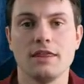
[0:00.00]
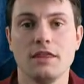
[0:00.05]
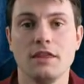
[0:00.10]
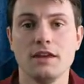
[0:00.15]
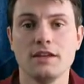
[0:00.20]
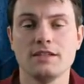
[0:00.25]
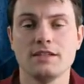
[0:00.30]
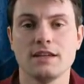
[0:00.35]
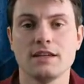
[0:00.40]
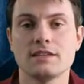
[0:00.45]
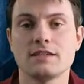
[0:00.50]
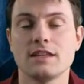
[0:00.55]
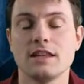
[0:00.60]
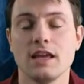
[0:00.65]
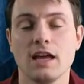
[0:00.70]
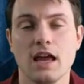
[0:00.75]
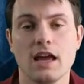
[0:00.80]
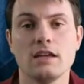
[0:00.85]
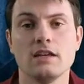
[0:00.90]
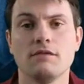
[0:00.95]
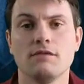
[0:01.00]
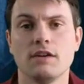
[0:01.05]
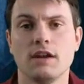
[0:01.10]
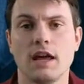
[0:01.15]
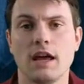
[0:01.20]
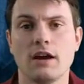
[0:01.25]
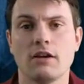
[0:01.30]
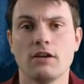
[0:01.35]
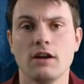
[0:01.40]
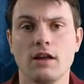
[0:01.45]
this is the end of an
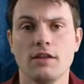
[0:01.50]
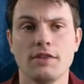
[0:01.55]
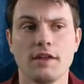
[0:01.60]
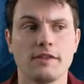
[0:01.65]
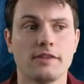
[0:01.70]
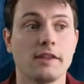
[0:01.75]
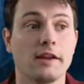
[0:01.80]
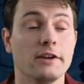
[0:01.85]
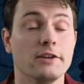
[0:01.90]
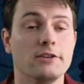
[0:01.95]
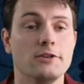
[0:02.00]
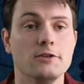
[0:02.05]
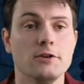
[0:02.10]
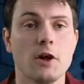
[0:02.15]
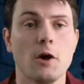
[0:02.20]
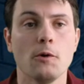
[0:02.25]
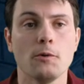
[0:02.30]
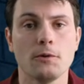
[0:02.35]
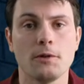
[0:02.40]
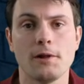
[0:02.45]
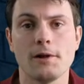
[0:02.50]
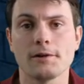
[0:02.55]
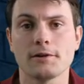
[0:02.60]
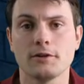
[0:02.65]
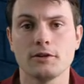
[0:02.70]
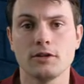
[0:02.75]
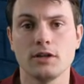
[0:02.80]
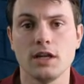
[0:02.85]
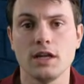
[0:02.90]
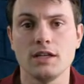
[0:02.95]
era, that they no
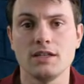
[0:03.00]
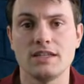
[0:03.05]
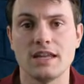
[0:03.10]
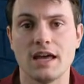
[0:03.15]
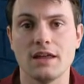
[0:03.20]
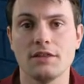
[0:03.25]
longer need death